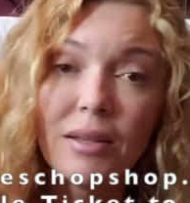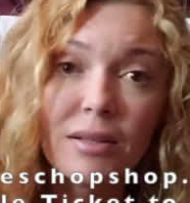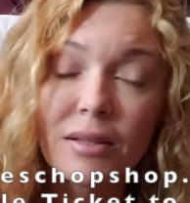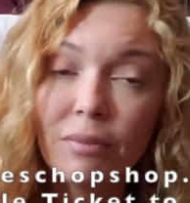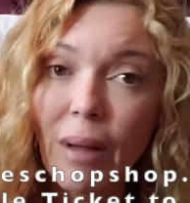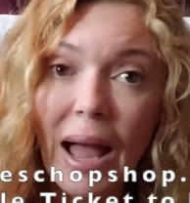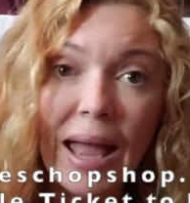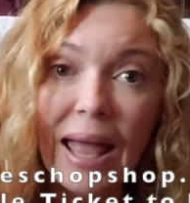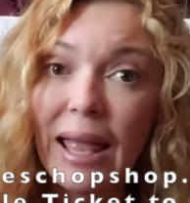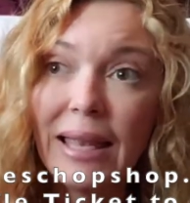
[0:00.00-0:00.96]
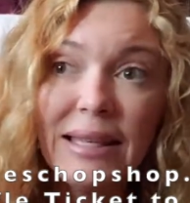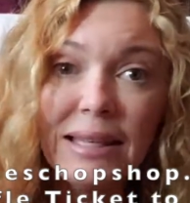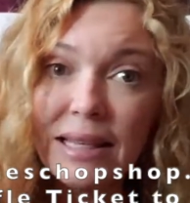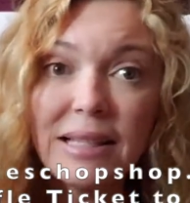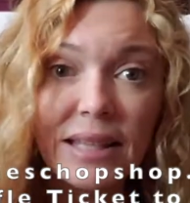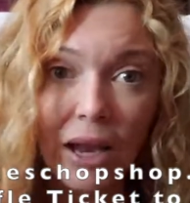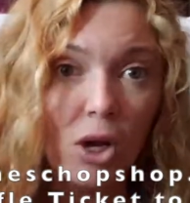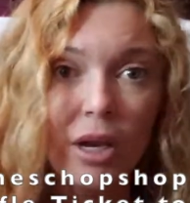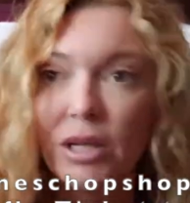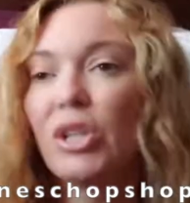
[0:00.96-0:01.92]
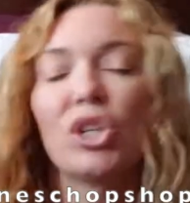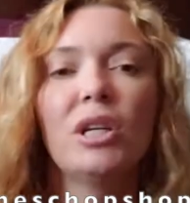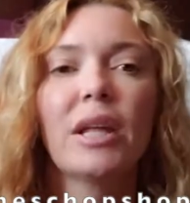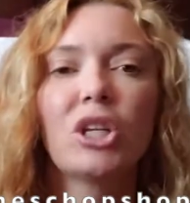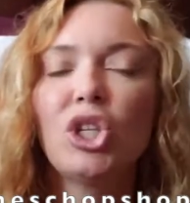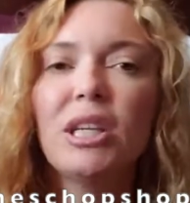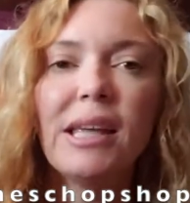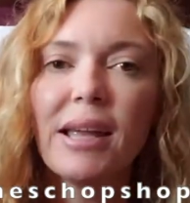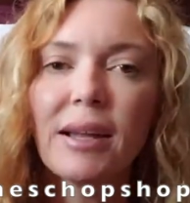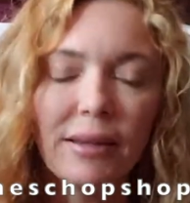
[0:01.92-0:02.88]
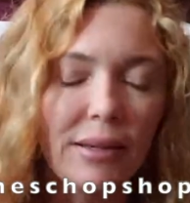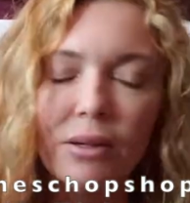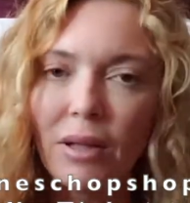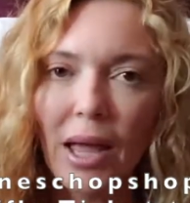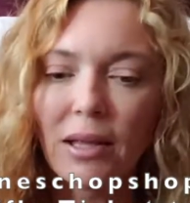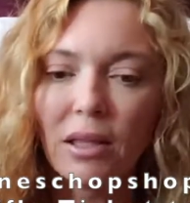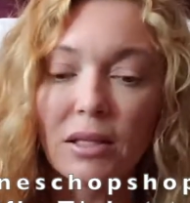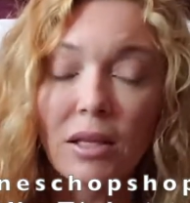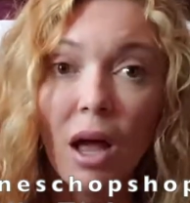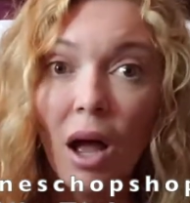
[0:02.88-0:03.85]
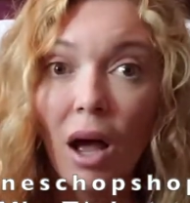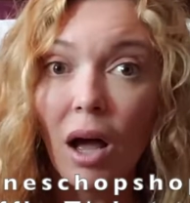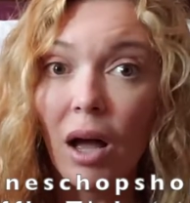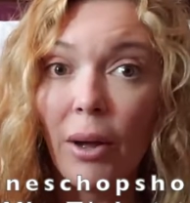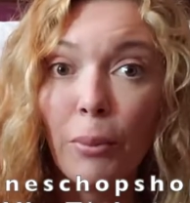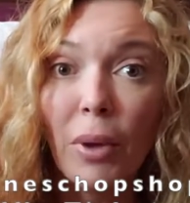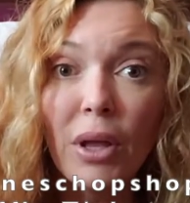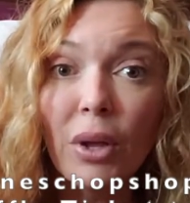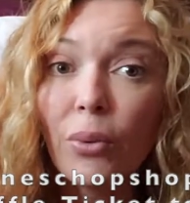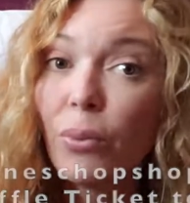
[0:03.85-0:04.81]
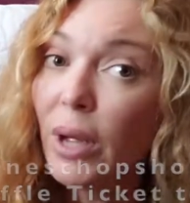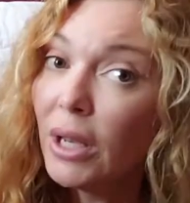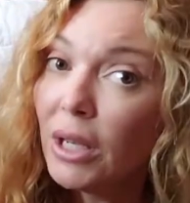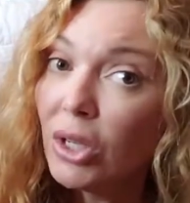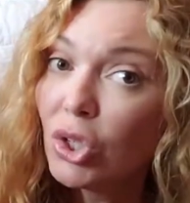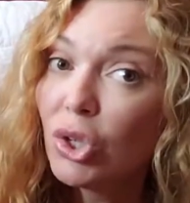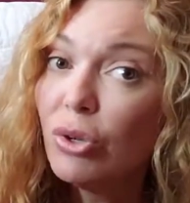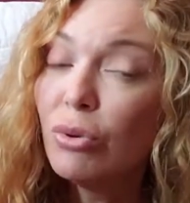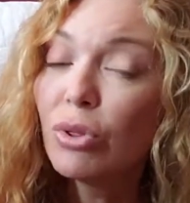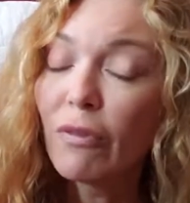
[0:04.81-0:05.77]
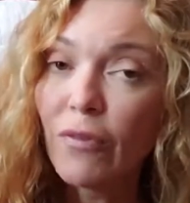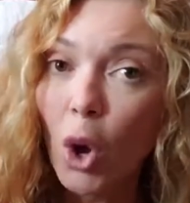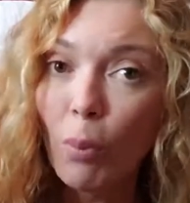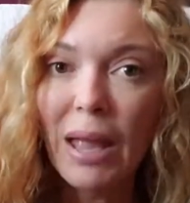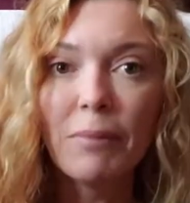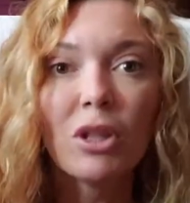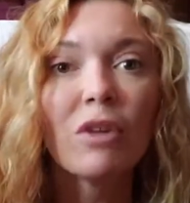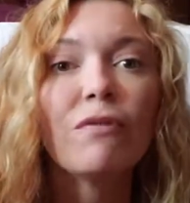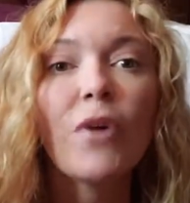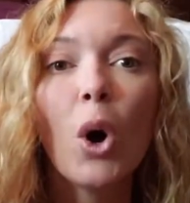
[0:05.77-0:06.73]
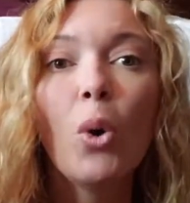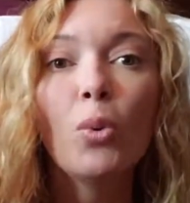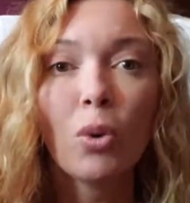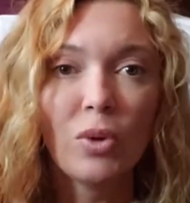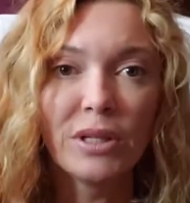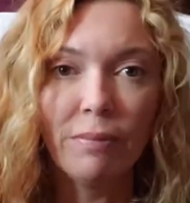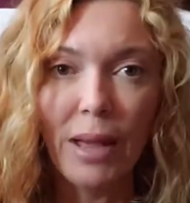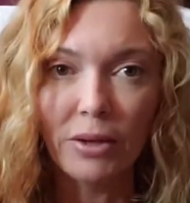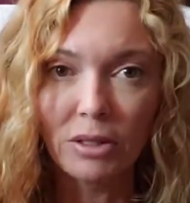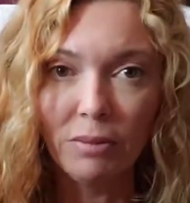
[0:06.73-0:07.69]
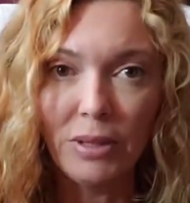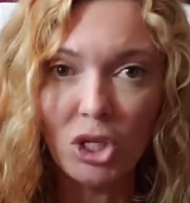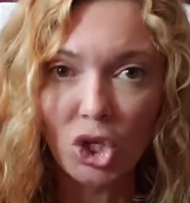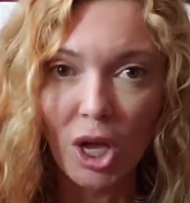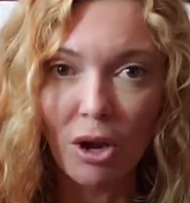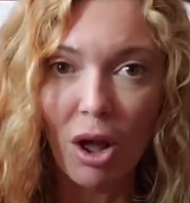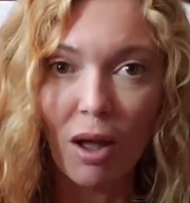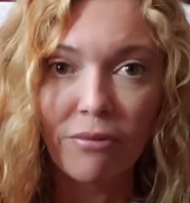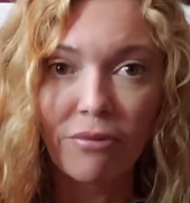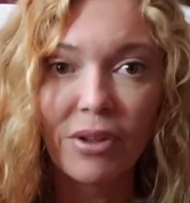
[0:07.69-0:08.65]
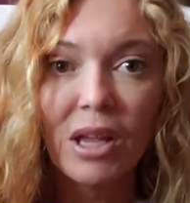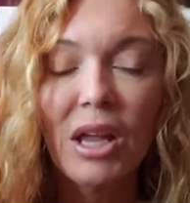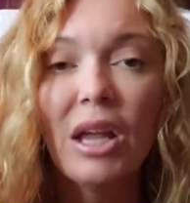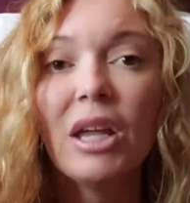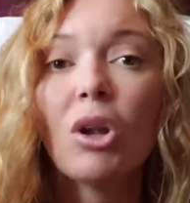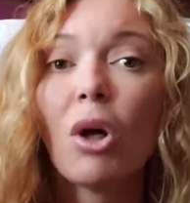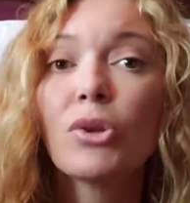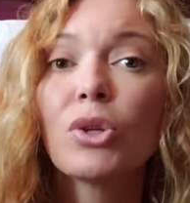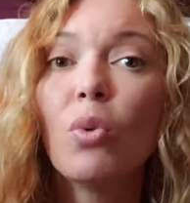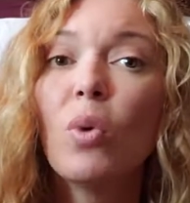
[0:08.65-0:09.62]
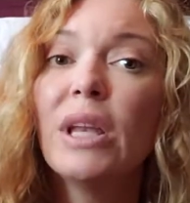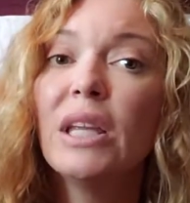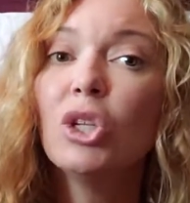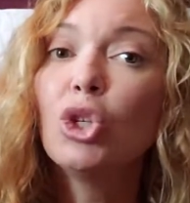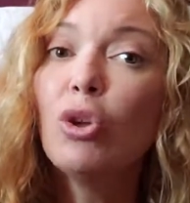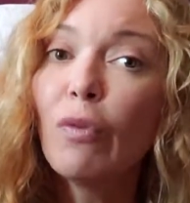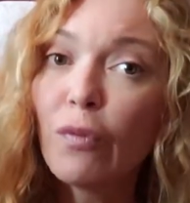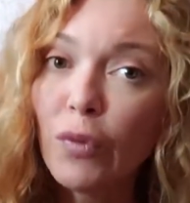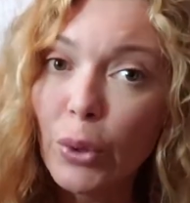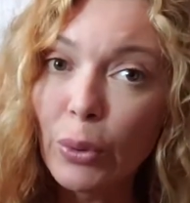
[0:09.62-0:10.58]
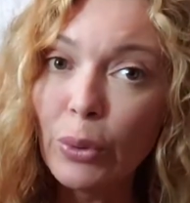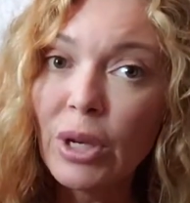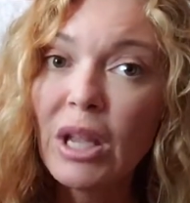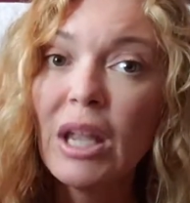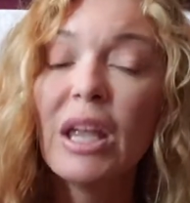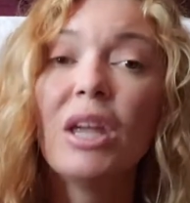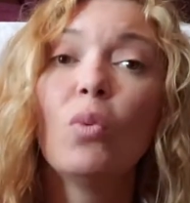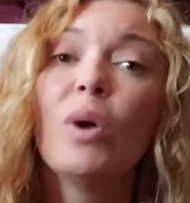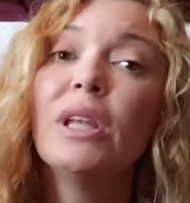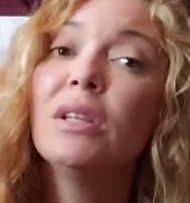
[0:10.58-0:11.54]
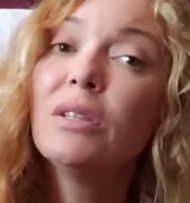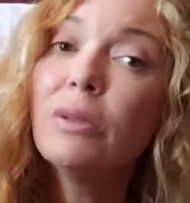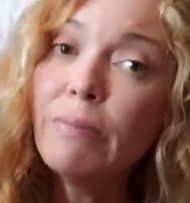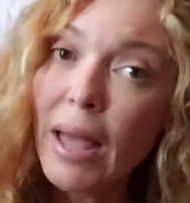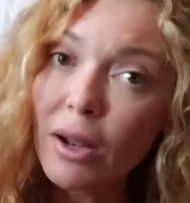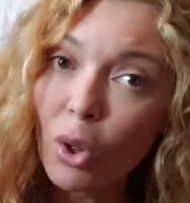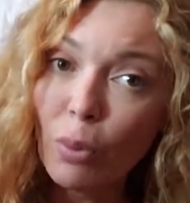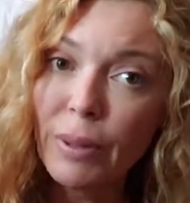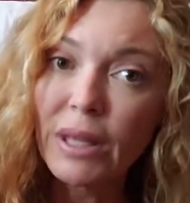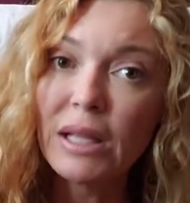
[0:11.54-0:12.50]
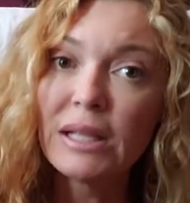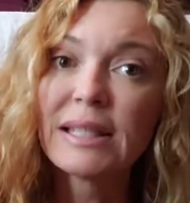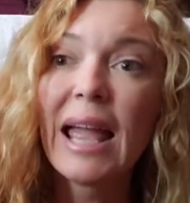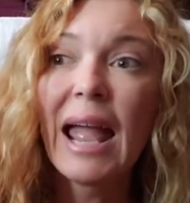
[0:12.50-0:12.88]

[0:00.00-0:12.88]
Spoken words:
Sabaya needs air conditioning. Like, she can't heal like this. It went into the phone payment. The phone was about to be shut off. It also went into food. It went into medical bills.